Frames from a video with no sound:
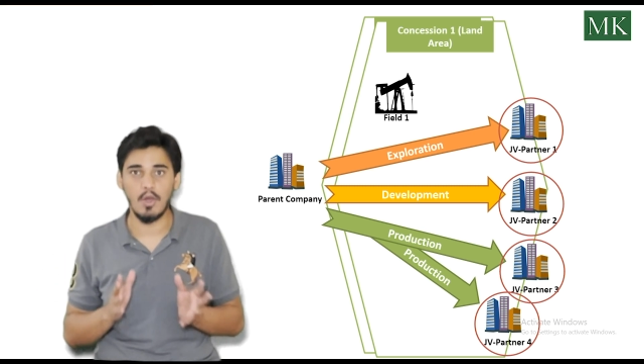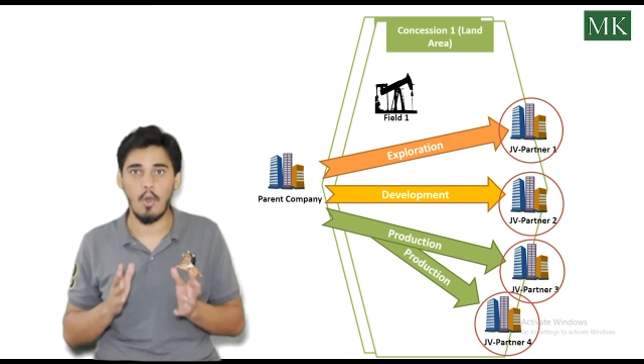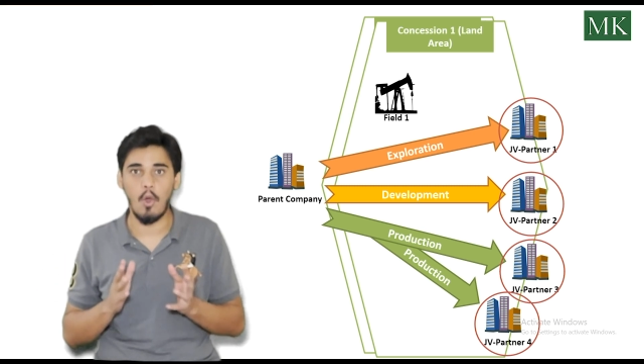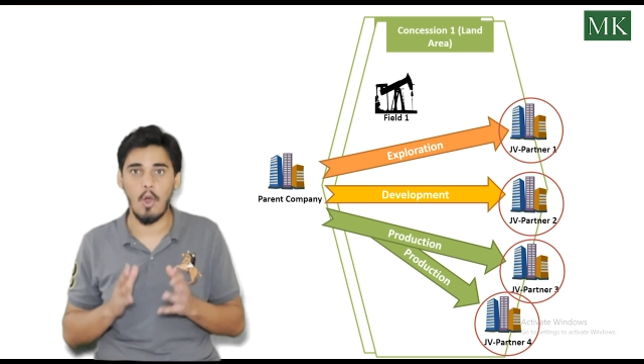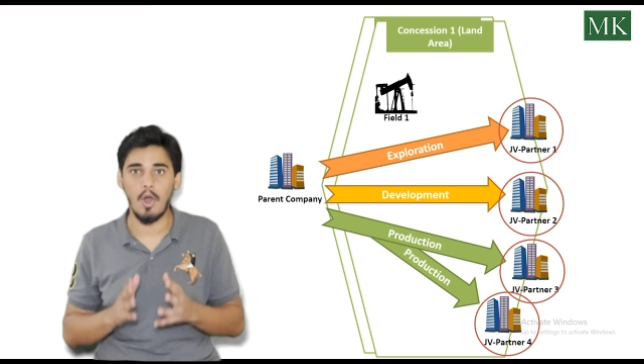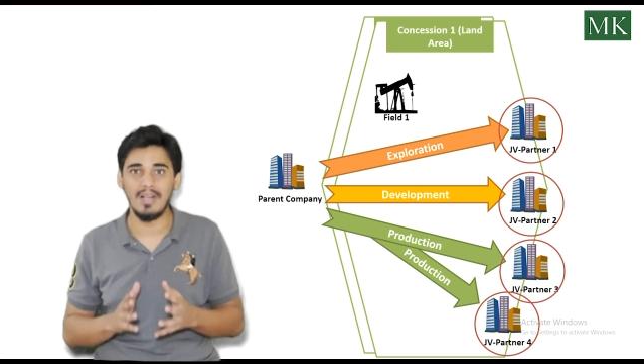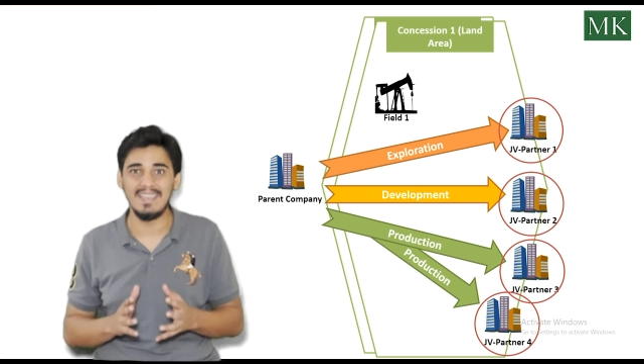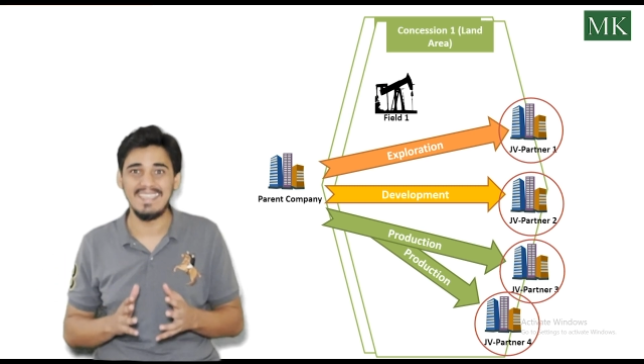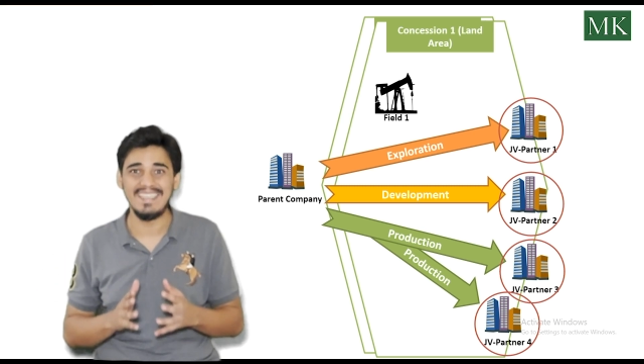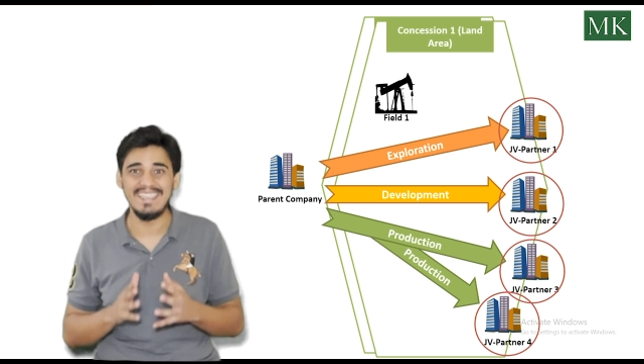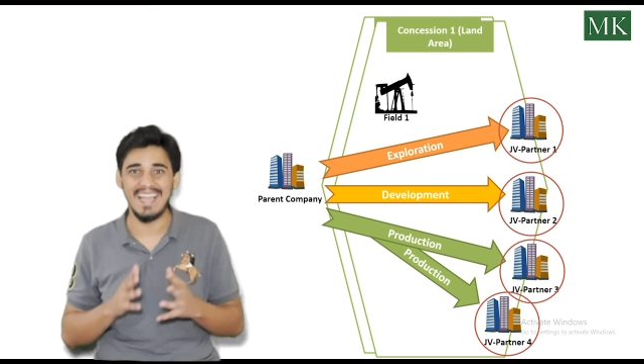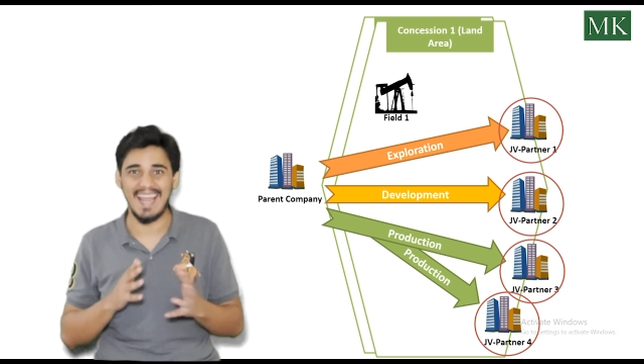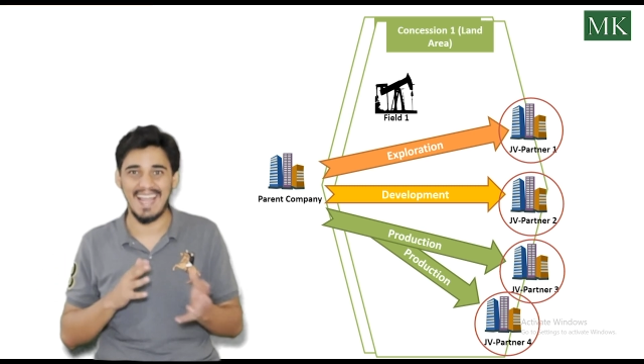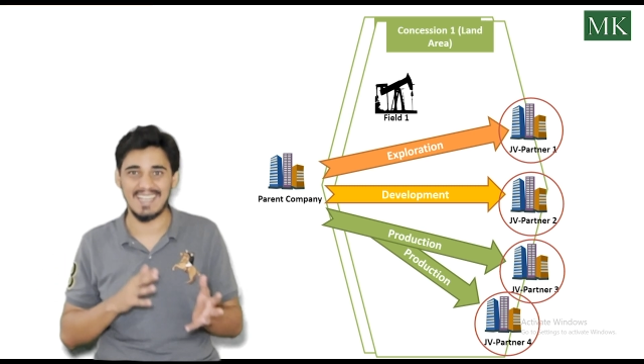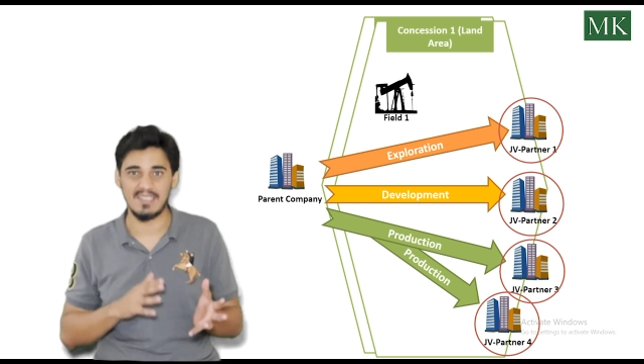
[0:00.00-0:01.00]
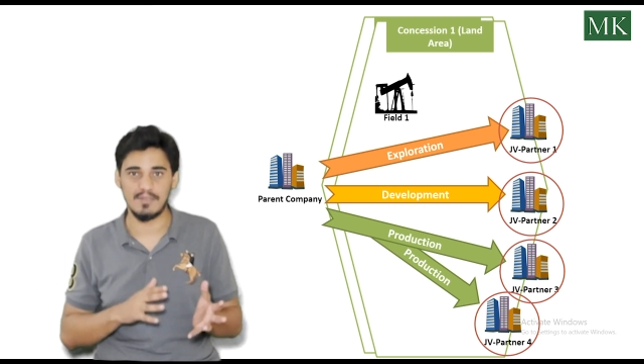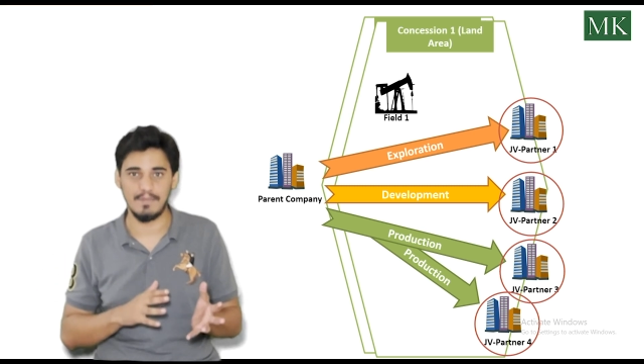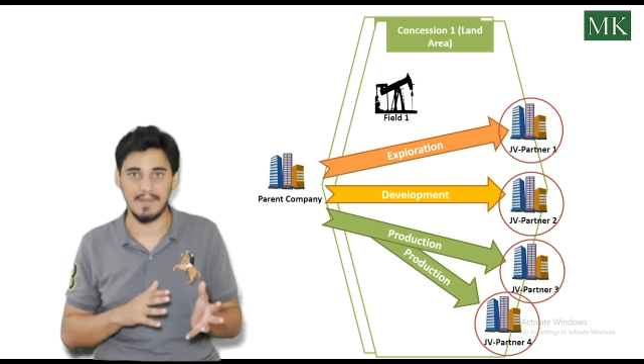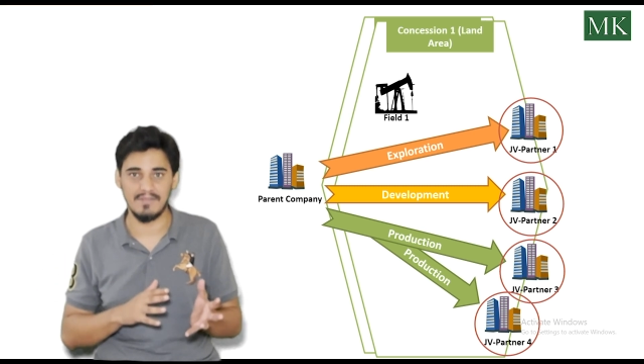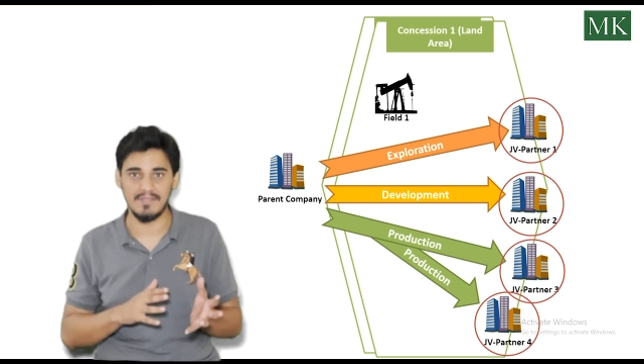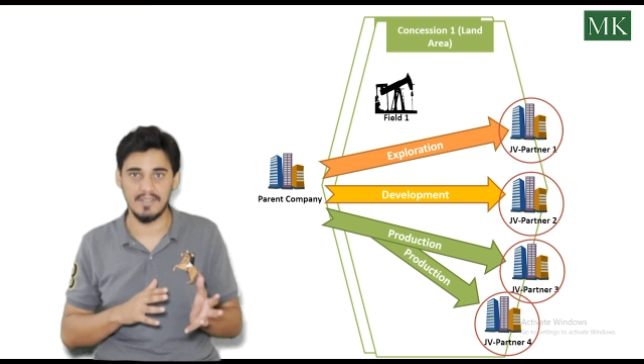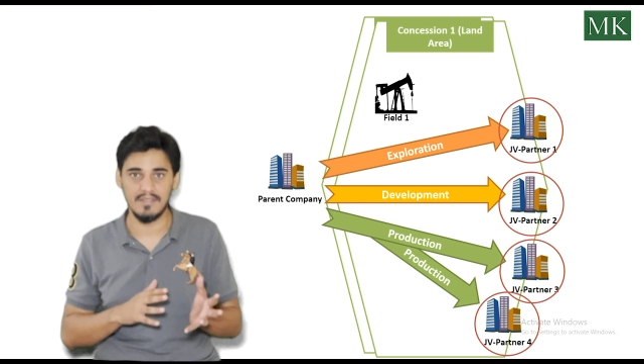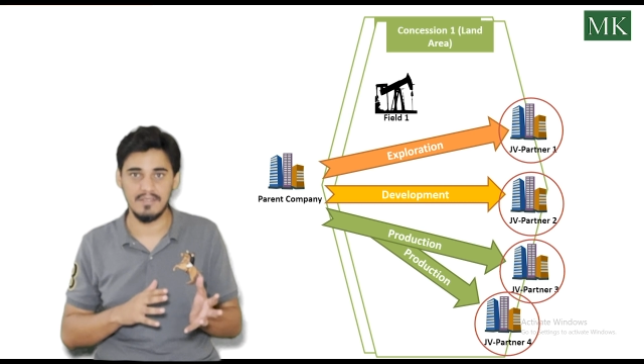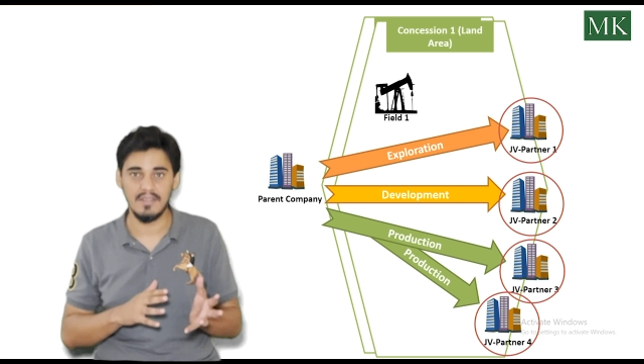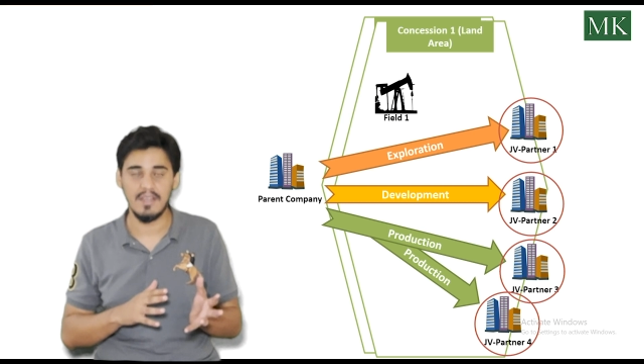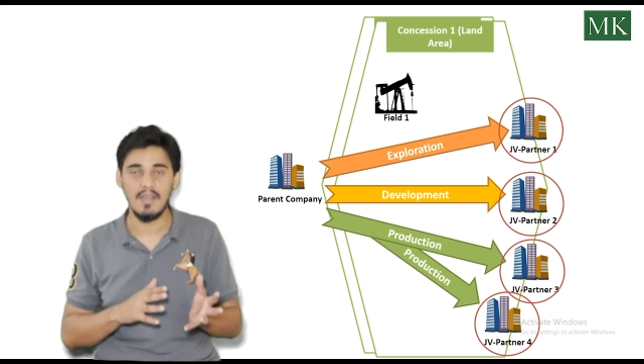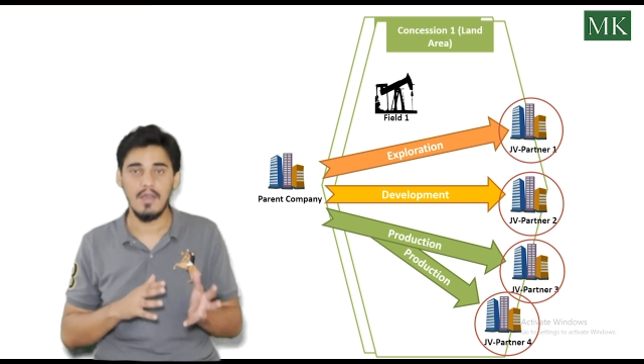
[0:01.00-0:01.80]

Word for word: all the expenses